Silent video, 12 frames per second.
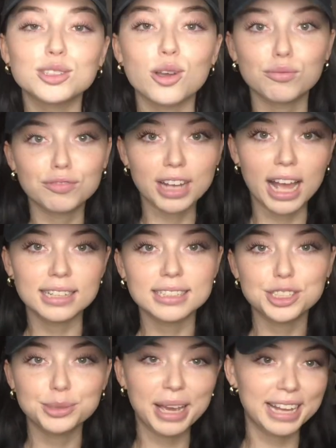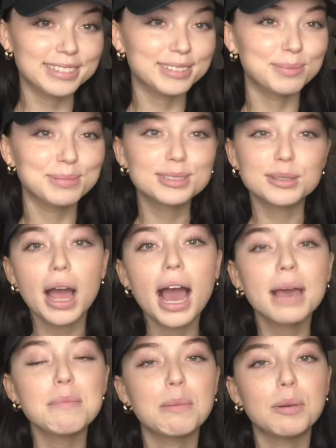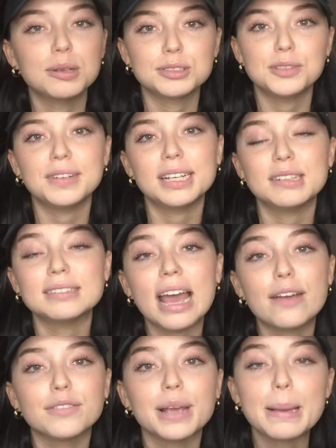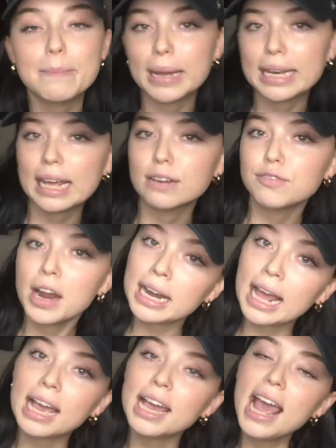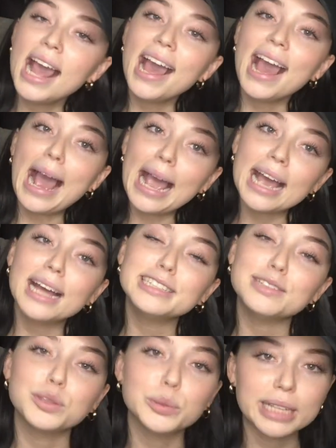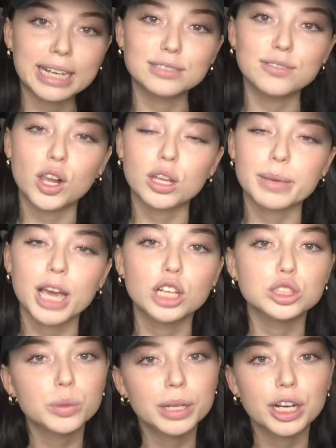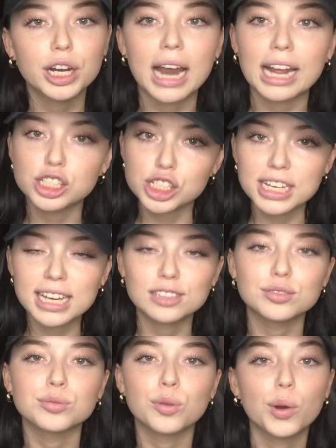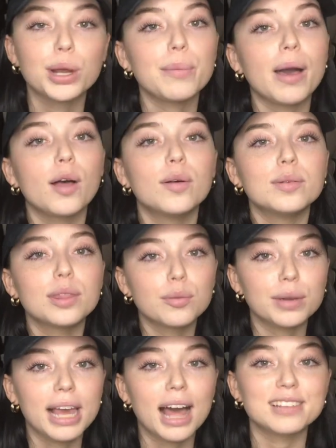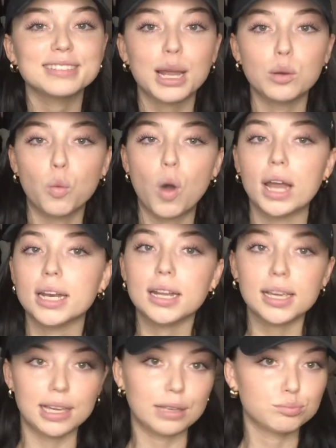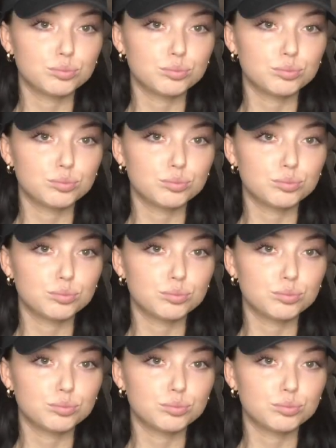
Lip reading: Don't forget to hit subscribe. I post new videos every Monday and Friday. And if you would like to follow me on Twitter and IG, it's Rory Bell with 3 L's and 1 E.